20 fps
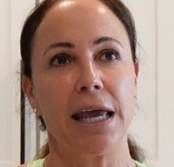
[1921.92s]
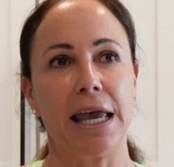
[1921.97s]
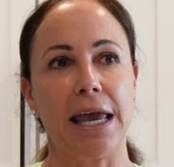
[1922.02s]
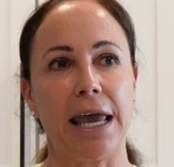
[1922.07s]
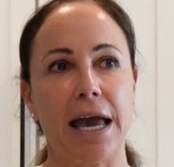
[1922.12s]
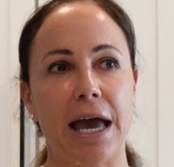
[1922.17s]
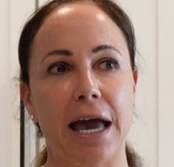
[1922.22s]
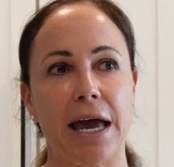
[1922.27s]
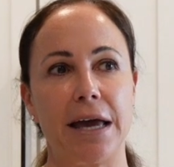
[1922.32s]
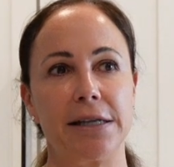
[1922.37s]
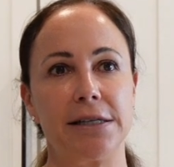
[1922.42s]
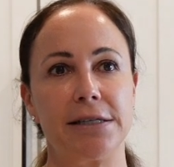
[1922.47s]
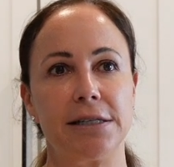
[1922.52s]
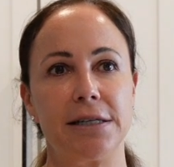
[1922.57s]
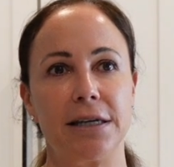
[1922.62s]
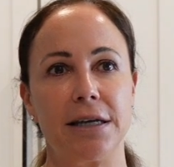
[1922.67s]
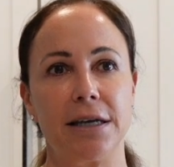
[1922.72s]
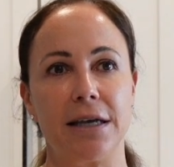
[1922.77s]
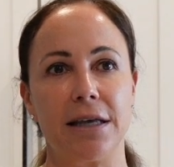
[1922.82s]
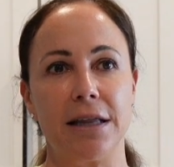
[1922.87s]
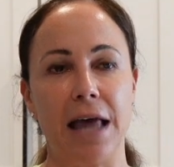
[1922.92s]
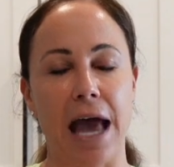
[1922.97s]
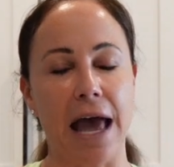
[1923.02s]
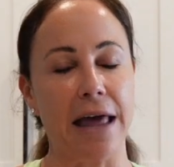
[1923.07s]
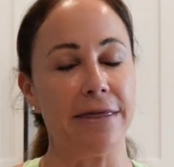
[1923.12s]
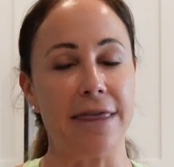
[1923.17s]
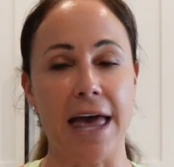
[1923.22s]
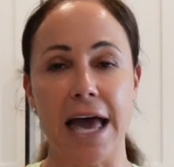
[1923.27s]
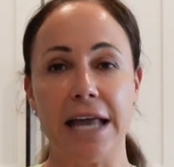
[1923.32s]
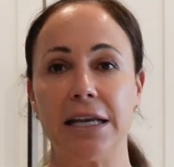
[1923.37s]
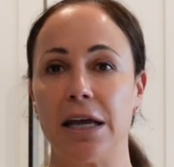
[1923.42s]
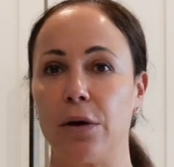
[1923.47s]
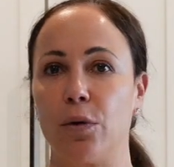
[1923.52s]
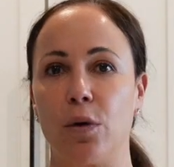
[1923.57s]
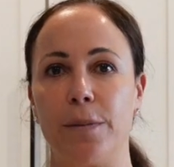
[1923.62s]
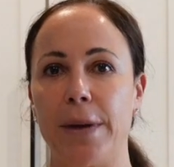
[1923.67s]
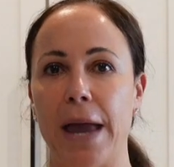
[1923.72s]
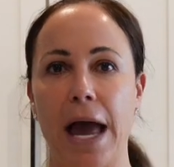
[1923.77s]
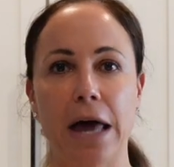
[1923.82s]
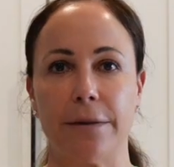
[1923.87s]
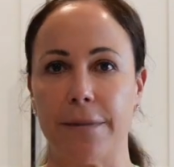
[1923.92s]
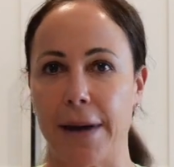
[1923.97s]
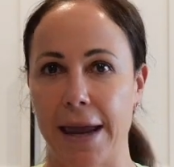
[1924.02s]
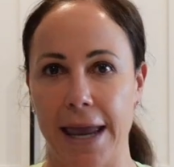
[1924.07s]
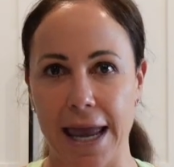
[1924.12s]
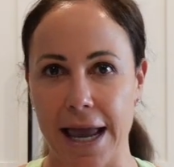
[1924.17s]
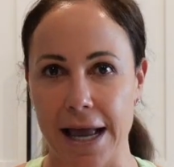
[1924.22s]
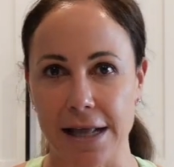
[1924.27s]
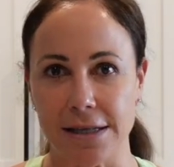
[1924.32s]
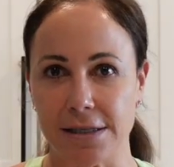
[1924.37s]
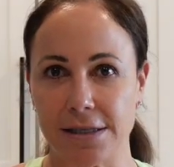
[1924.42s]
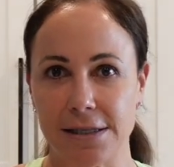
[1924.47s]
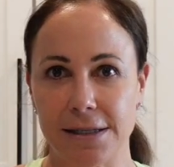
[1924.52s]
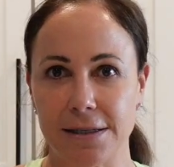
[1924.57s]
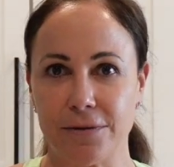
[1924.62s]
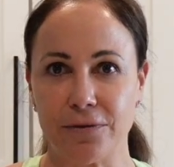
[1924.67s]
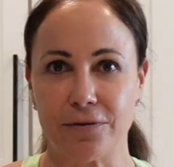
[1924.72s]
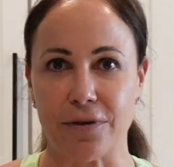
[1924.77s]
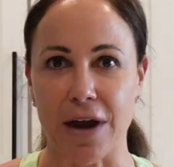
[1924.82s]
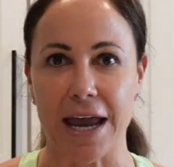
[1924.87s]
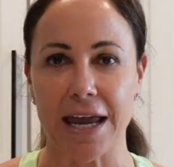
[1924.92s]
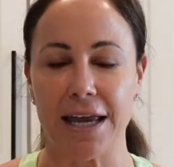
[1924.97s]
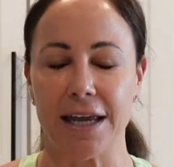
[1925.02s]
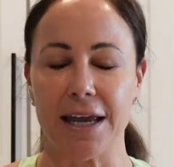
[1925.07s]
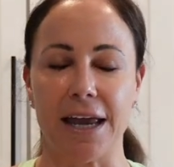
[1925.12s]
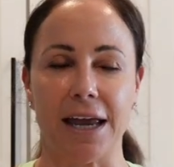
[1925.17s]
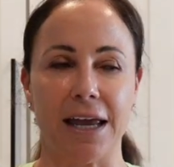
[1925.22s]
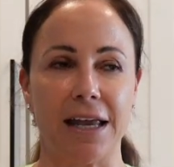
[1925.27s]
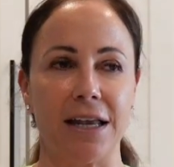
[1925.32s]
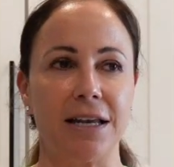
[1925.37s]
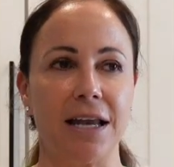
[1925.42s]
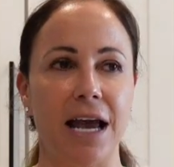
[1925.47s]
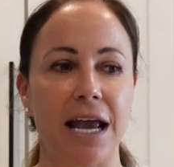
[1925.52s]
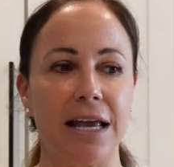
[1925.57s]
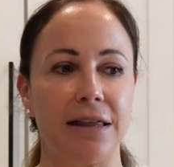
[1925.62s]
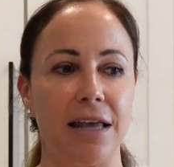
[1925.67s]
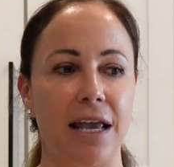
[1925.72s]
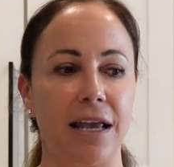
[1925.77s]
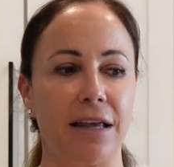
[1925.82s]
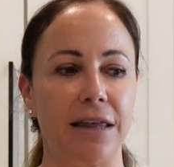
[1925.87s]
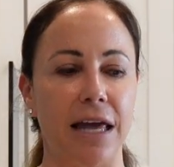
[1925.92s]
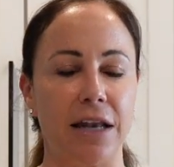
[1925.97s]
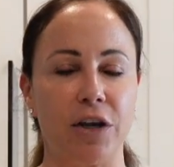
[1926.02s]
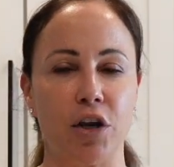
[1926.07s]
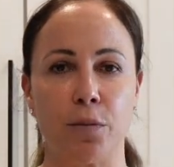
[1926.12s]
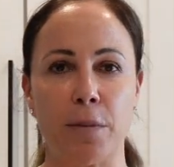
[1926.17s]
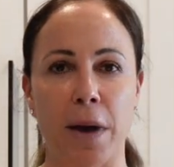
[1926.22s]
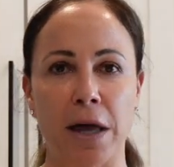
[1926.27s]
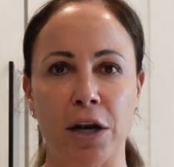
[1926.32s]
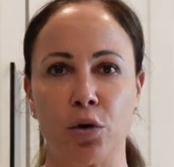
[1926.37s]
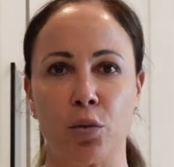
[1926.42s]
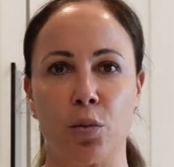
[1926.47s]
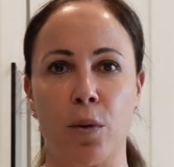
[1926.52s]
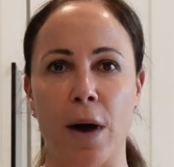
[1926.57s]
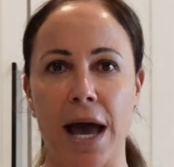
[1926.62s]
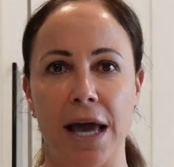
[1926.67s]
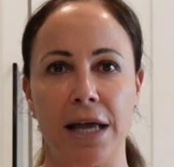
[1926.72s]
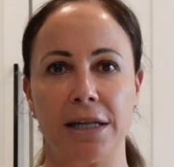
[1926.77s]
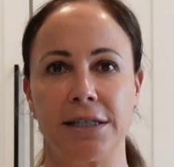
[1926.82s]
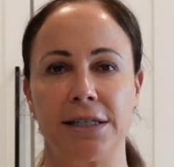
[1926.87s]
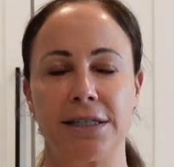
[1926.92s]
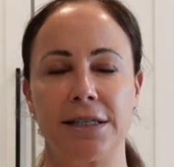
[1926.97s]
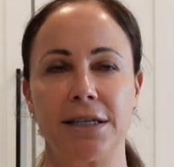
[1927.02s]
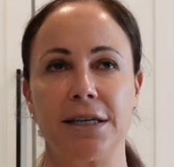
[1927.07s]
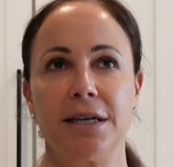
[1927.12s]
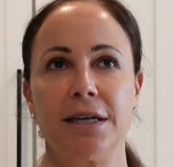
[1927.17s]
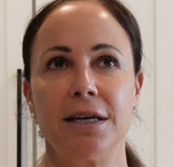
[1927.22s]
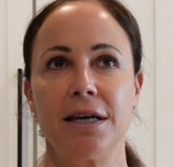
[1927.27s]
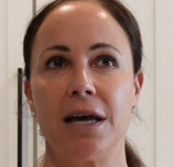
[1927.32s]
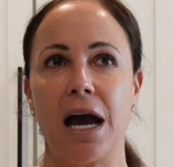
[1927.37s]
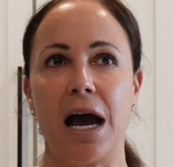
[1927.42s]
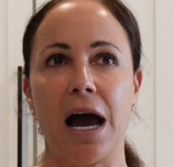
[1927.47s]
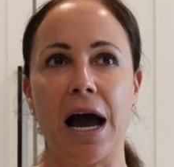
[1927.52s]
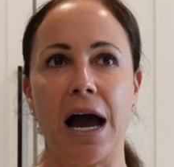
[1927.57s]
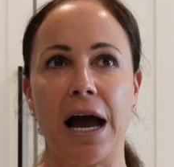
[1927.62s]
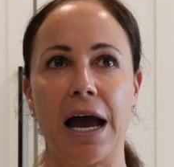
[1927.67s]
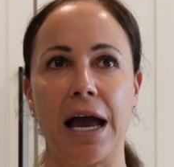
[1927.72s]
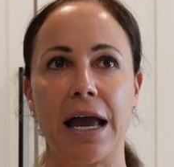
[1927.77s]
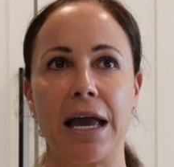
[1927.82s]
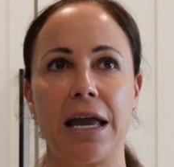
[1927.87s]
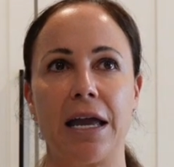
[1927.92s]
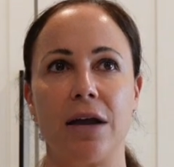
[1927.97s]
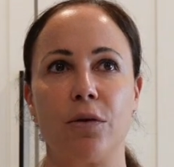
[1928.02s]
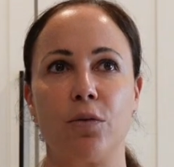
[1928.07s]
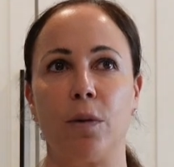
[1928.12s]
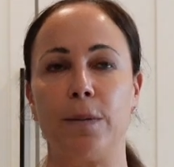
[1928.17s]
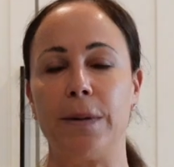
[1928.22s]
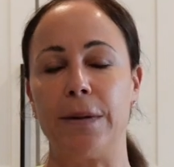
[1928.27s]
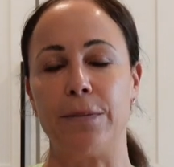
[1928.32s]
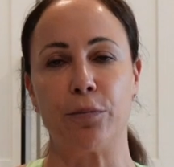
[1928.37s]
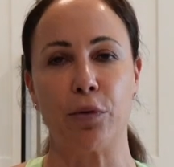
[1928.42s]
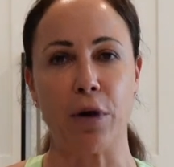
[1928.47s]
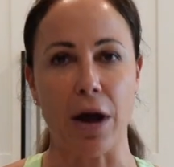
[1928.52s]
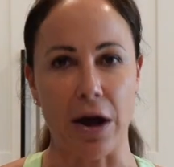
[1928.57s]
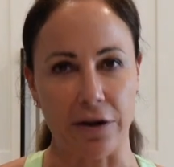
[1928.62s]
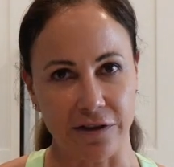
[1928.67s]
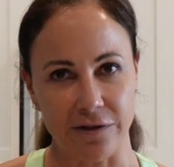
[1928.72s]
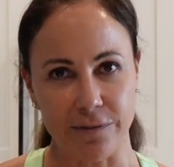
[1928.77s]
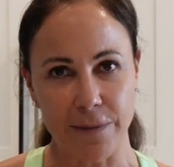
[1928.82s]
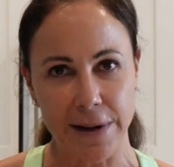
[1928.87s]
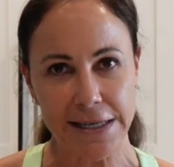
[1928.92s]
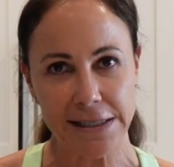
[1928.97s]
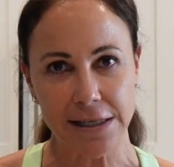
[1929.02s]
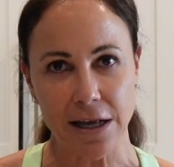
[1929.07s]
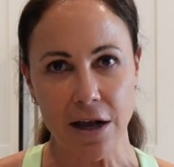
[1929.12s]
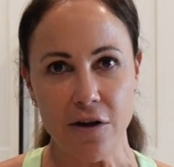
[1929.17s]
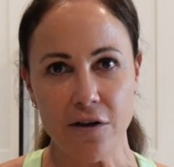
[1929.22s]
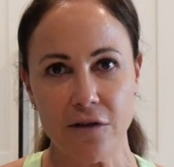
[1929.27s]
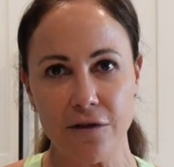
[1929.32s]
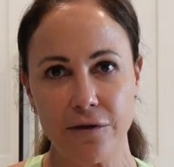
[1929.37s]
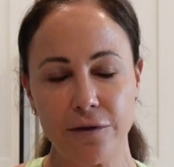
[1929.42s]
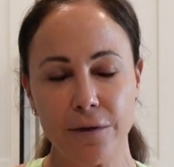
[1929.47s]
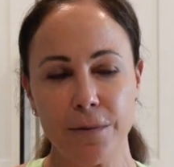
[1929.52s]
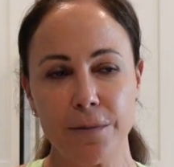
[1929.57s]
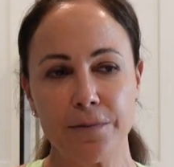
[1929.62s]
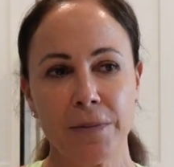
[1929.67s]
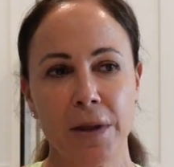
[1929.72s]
and then it will be out of my hands, right? And I think that no matter what, I will be proud of myself.